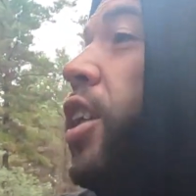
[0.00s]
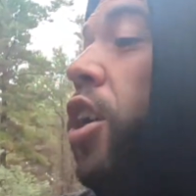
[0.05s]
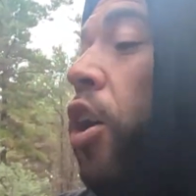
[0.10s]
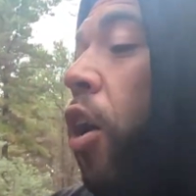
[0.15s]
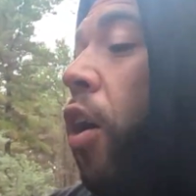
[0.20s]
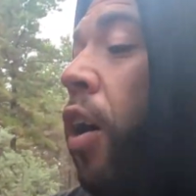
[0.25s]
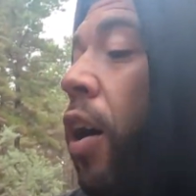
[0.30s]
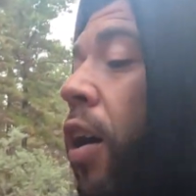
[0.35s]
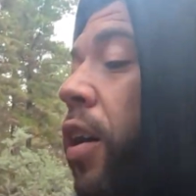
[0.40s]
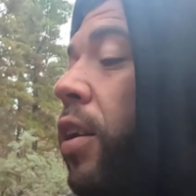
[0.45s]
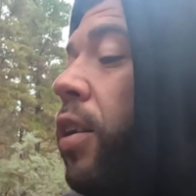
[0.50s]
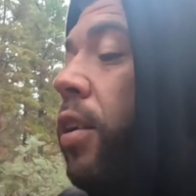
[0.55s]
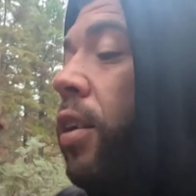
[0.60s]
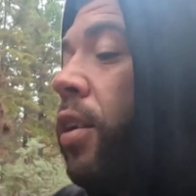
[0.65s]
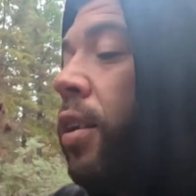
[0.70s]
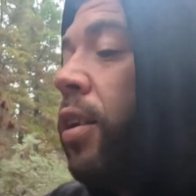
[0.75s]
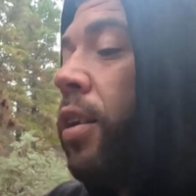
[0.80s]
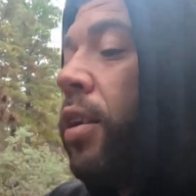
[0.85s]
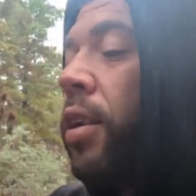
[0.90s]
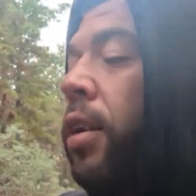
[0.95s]
God
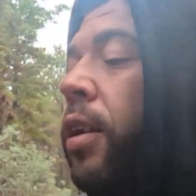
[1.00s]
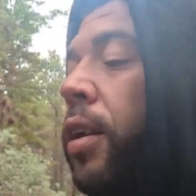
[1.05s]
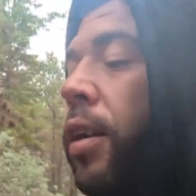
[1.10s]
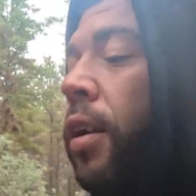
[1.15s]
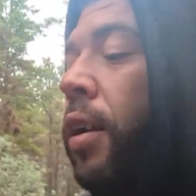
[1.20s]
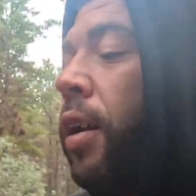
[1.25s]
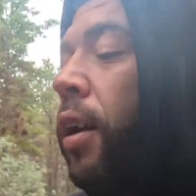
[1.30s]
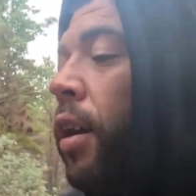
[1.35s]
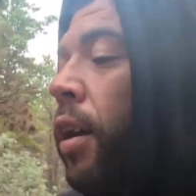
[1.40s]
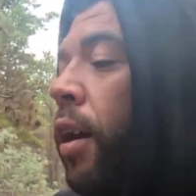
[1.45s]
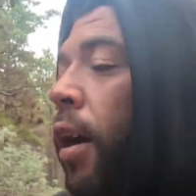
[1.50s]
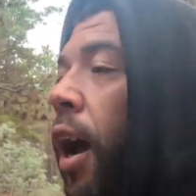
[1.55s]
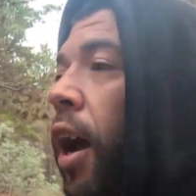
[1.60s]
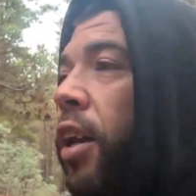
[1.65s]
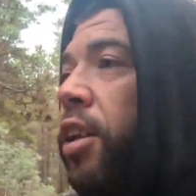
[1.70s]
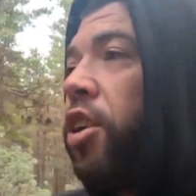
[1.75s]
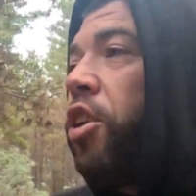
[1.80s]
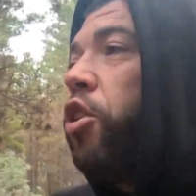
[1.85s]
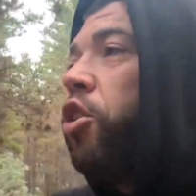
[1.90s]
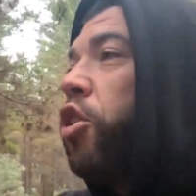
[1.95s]

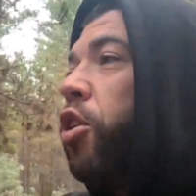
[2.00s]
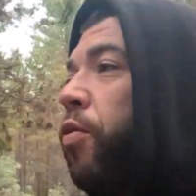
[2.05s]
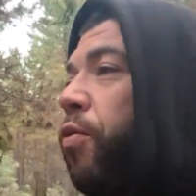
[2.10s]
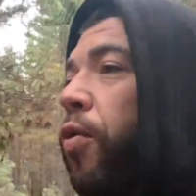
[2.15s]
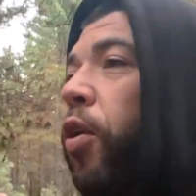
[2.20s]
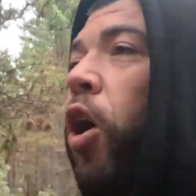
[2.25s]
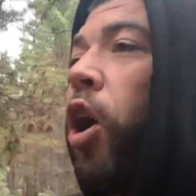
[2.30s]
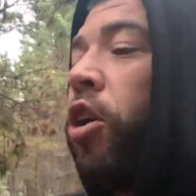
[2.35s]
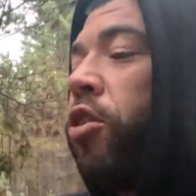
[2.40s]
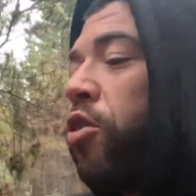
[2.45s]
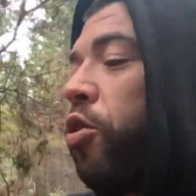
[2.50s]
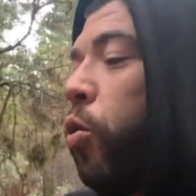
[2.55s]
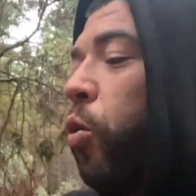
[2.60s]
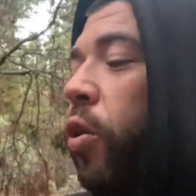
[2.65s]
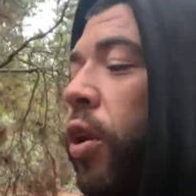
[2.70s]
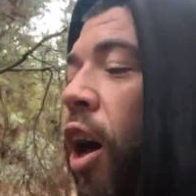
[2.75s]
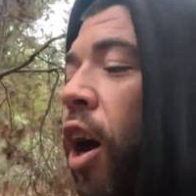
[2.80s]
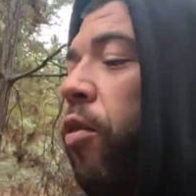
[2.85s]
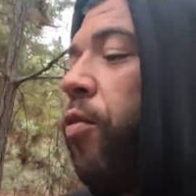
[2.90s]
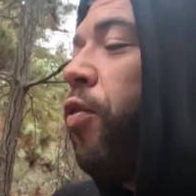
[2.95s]
and universal
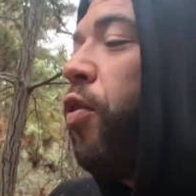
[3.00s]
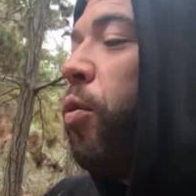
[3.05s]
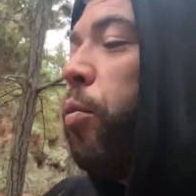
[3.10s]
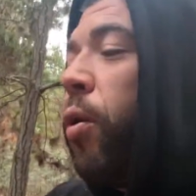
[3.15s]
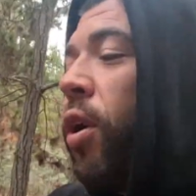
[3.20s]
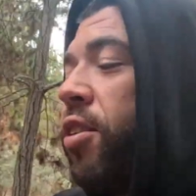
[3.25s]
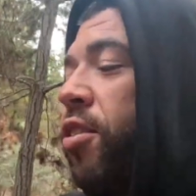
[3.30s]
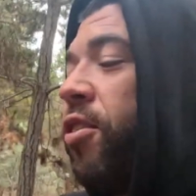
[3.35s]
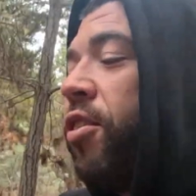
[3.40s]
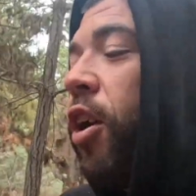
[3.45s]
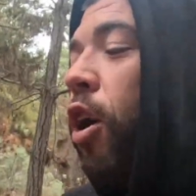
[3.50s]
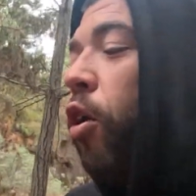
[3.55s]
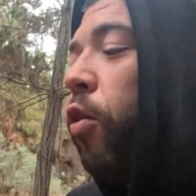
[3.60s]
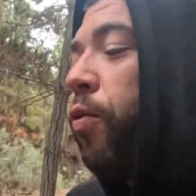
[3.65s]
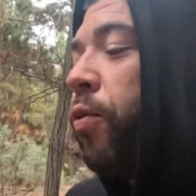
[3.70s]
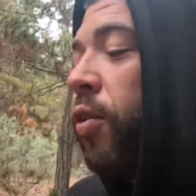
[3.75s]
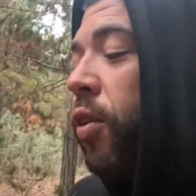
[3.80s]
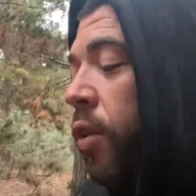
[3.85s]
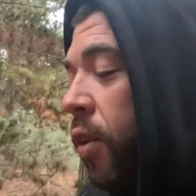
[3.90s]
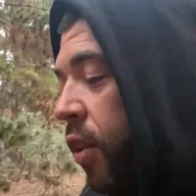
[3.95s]
love for
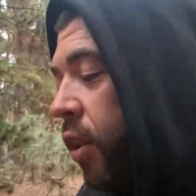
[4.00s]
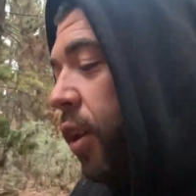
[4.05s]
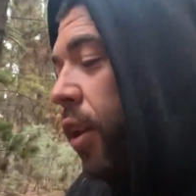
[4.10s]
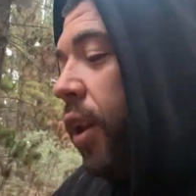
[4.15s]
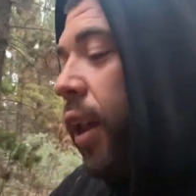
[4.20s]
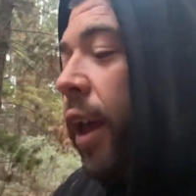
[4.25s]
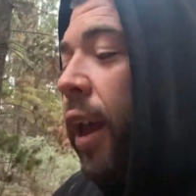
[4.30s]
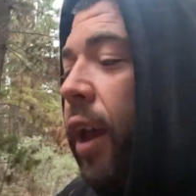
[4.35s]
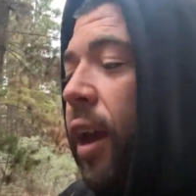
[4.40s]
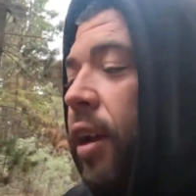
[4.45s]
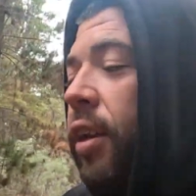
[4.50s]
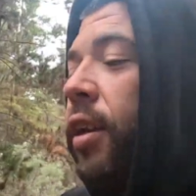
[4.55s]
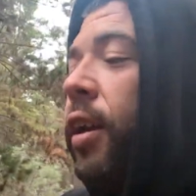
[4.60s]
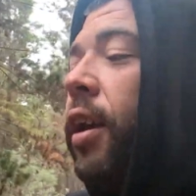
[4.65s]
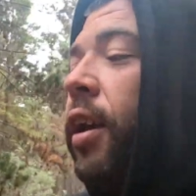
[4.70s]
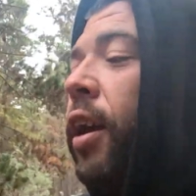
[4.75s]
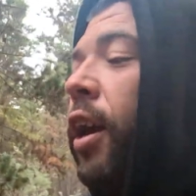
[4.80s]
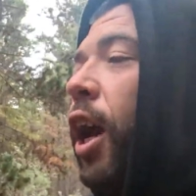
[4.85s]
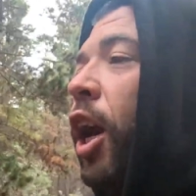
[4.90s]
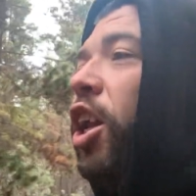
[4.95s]
myself, the land,
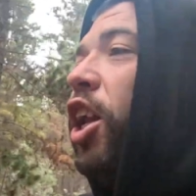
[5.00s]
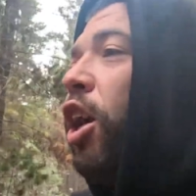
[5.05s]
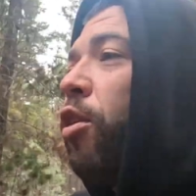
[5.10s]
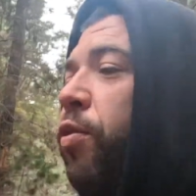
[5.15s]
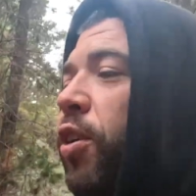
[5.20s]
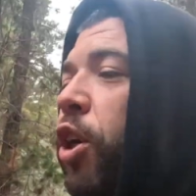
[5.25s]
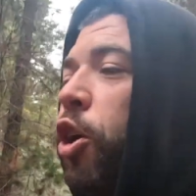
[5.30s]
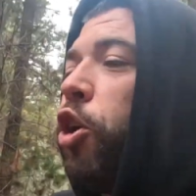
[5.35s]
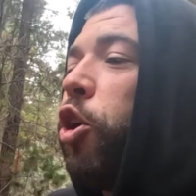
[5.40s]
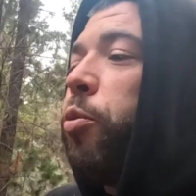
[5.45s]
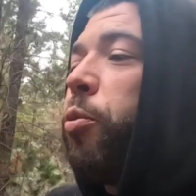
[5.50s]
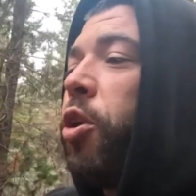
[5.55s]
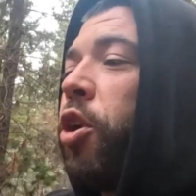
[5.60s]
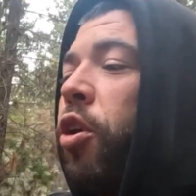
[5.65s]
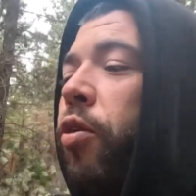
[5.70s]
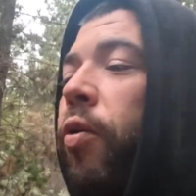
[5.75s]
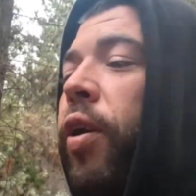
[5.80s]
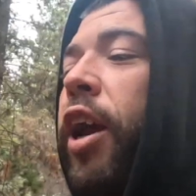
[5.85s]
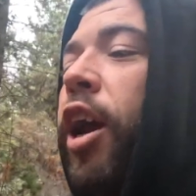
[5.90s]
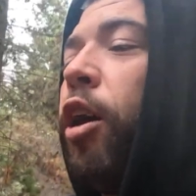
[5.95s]
and every human
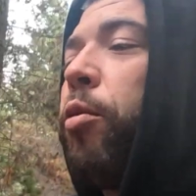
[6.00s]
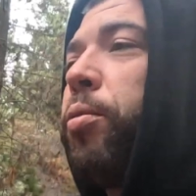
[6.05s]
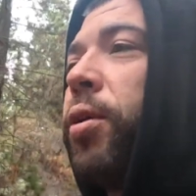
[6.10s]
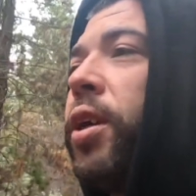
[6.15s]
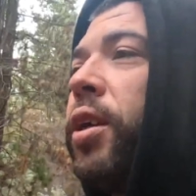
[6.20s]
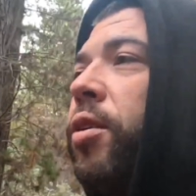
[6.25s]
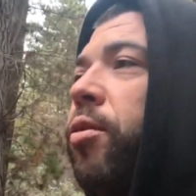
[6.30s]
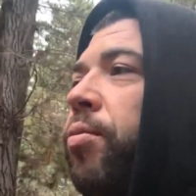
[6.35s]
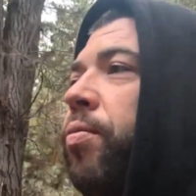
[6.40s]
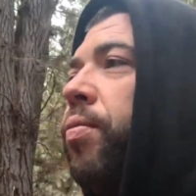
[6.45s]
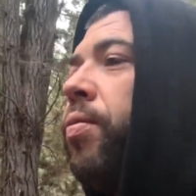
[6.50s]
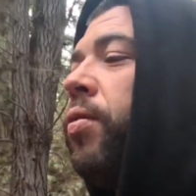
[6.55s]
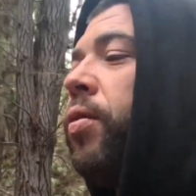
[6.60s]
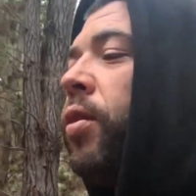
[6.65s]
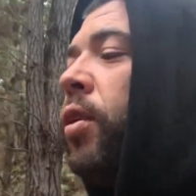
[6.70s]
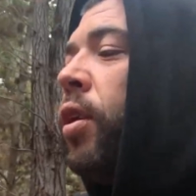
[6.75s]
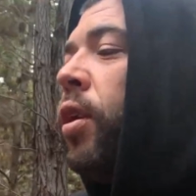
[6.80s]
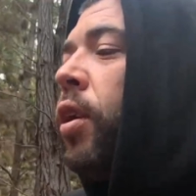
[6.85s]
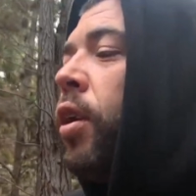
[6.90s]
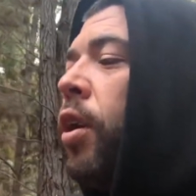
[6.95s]
around me
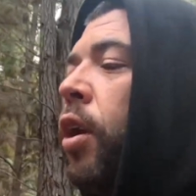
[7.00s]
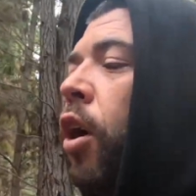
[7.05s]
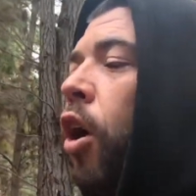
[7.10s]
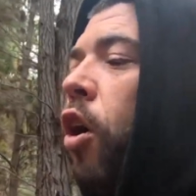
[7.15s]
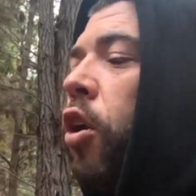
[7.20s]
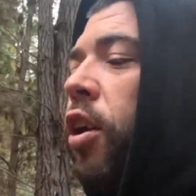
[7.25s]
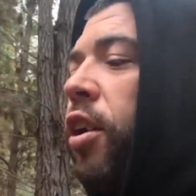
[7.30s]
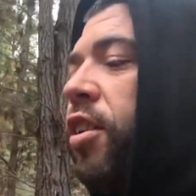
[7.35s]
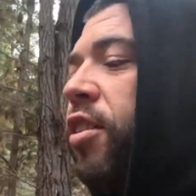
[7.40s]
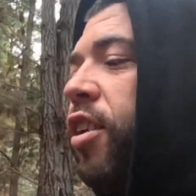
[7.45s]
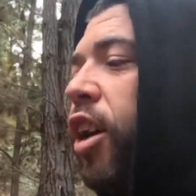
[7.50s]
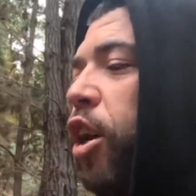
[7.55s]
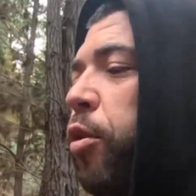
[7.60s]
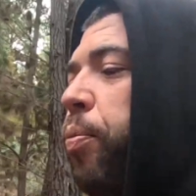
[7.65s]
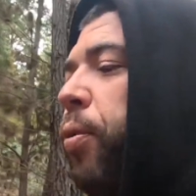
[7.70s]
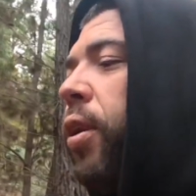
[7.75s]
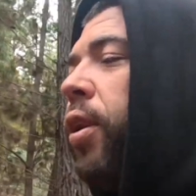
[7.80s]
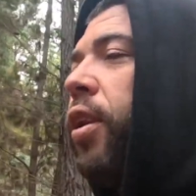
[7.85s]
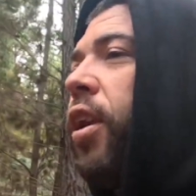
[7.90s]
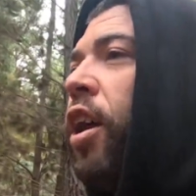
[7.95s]
on a
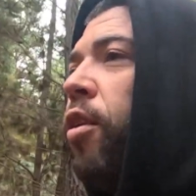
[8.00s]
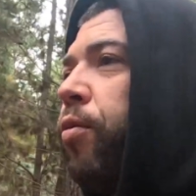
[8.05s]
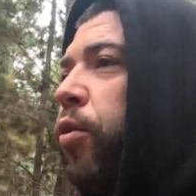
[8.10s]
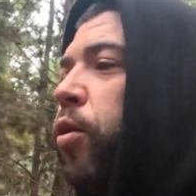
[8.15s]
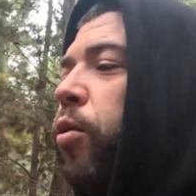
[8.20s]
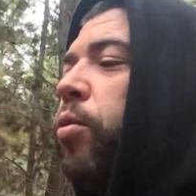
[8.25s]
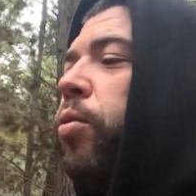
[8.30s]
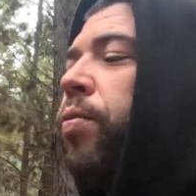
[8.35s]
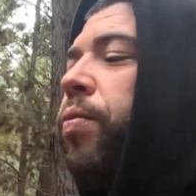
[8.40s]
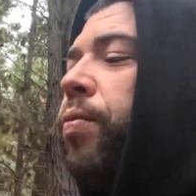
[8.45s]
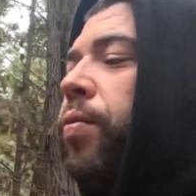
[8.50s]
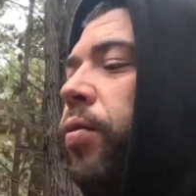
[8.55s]
deeper level,